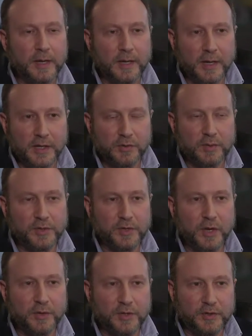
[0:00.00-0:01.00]
and as a
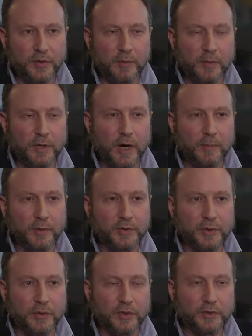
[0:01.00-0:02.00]
result these
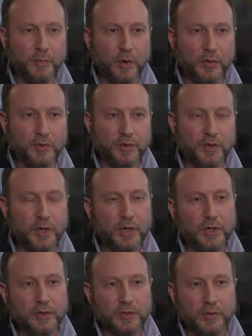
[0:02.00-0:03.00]
thermocouples are exposed
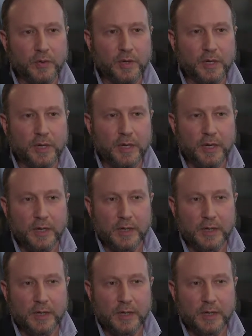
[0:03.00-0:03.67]
to the